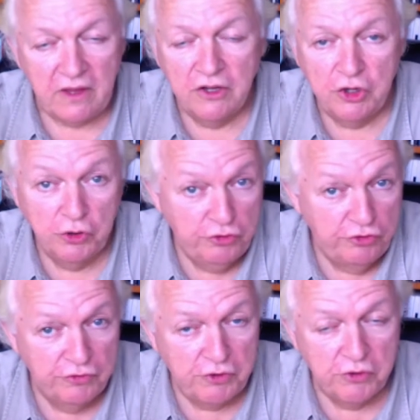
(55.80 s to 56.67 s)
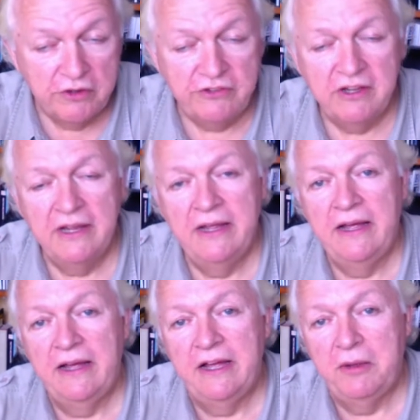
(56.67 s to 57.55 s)
goods, of course,
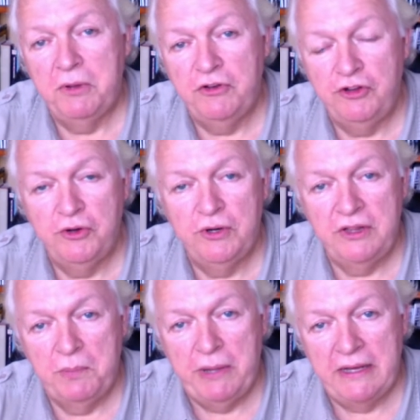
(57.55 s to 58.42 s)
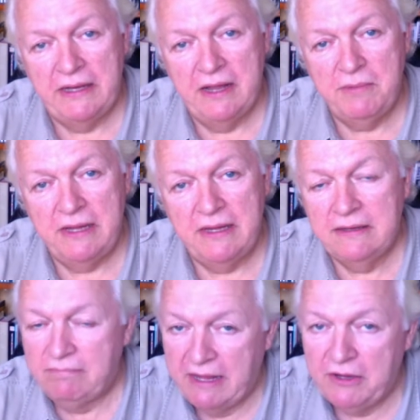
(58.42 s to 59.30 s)
um, during the pandemic.
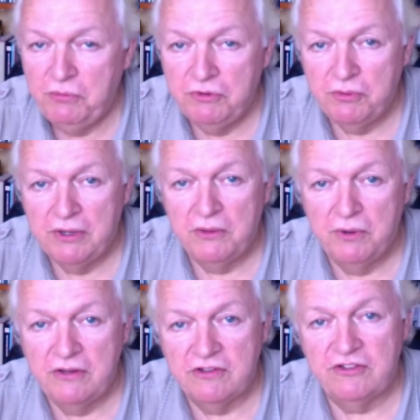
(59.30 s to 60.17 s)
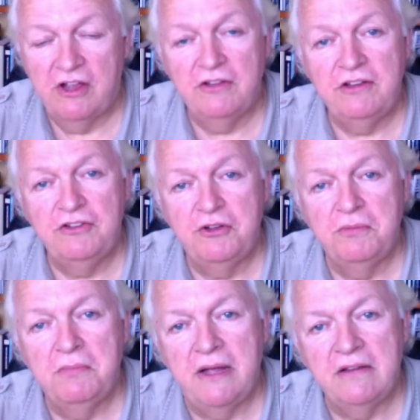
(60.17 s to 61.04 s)
Now the railways are starting to come
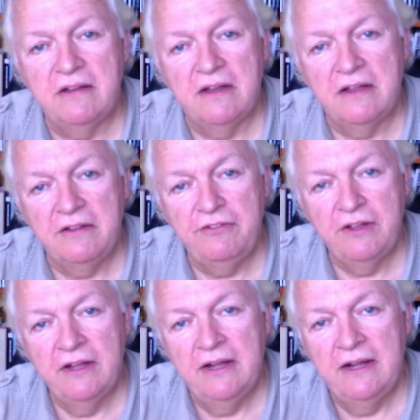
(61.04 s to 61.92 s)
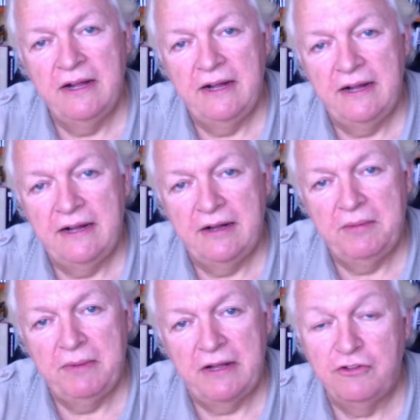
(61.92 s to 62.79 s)
back to life.
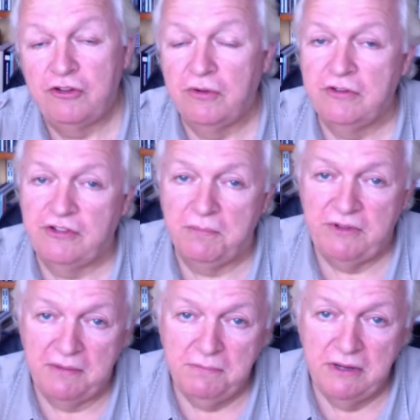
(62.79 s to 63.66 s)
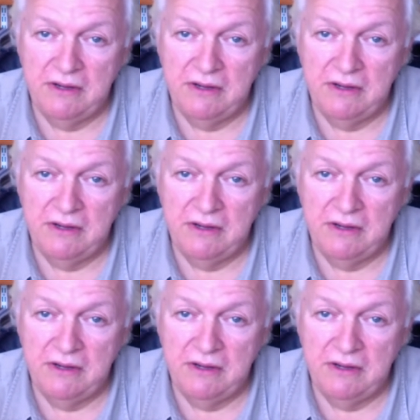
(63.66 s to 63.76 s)
Um, and so on September